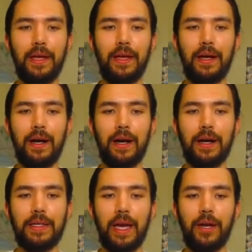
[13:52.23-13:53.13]

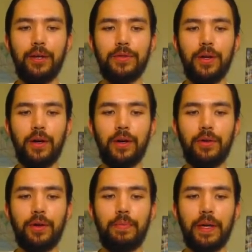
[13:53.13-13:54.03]
Gale
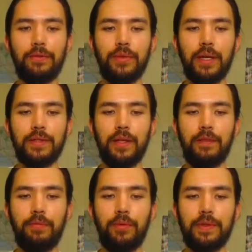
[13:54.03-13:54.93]
Dogra, pay 3,000
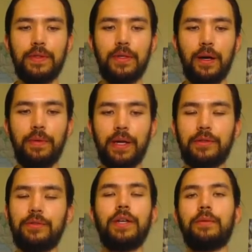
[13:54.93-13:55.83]
life points, dump an
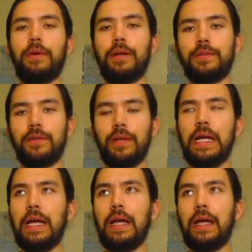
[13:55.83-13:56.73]
extra deck monster.
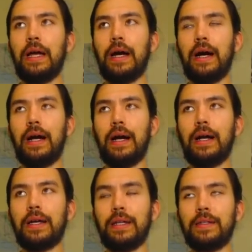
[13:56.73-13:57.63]

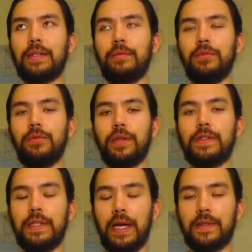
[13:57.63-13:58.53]
Can this come to Duel
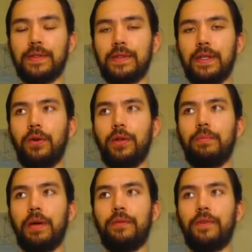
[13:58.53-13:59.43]
Links? Yes. It only
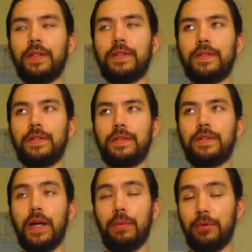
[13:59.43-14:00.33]
benefits
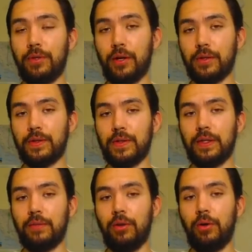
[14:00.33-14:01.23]
Cyberdarks
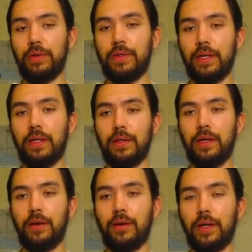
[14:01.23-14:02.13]
at the moment, and
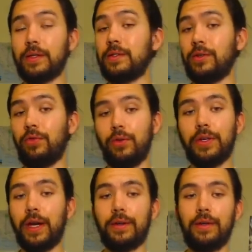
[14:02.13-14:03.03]
they are like a tier 4
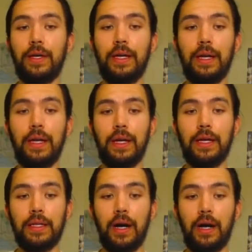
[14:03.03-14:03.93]
deck.
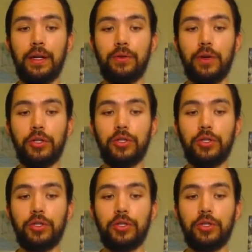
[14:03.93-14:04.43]
Non-aggression